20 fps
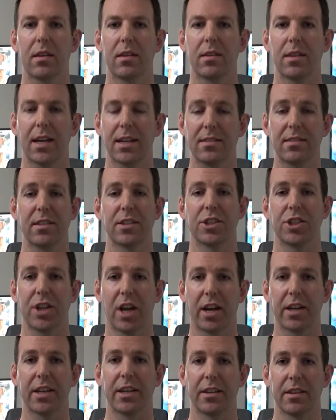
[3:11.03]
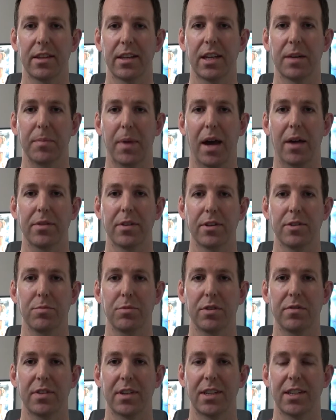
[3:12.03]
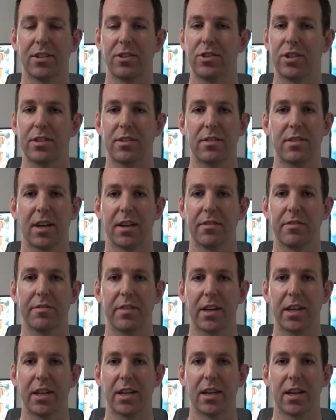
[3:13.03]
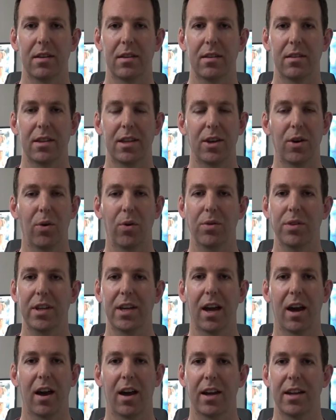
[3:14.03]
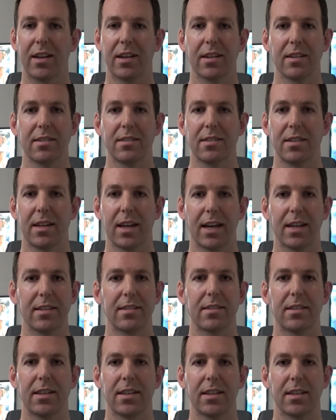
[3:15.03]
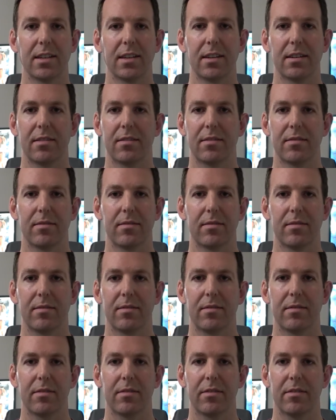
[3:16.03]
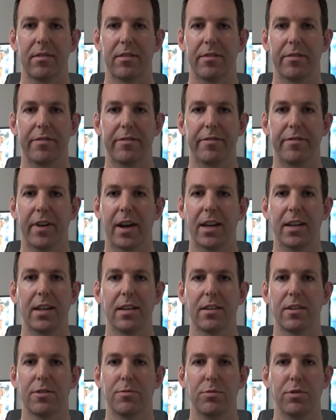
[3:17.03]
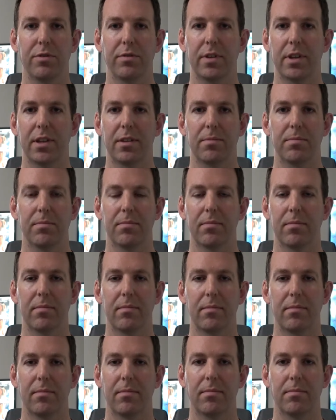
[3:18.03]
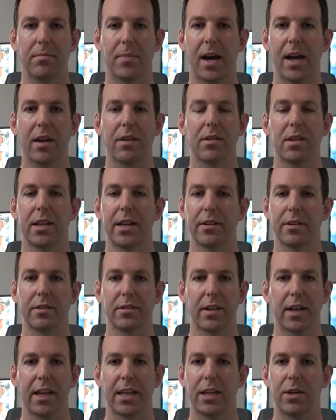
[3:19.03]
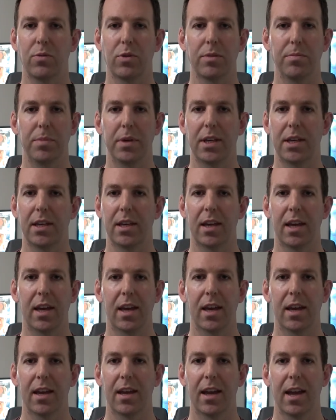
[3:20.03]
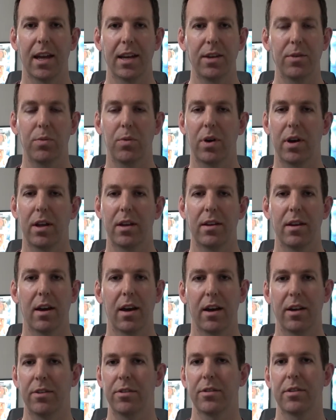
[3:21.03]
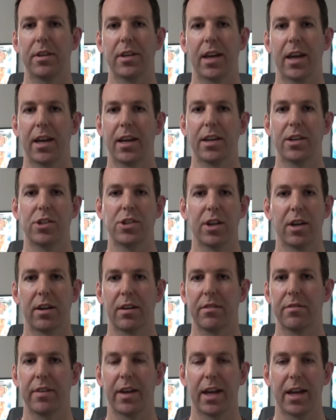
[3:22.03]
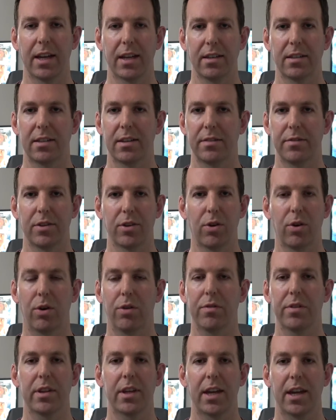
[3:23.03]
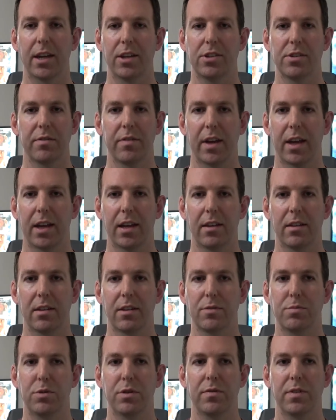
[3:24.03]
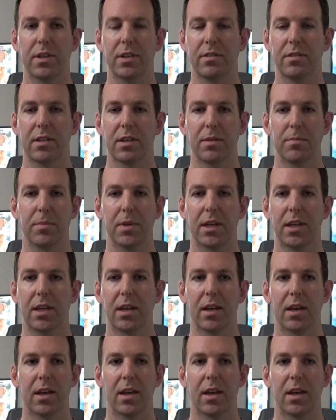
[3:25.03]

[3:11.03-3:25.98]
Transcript: That's the shocking thing about this movie, it's just not funny. The only audience that I see finding this movie mildly entertaining would be anyone under the age of 8. If you're over the age of 8, this movie is going to be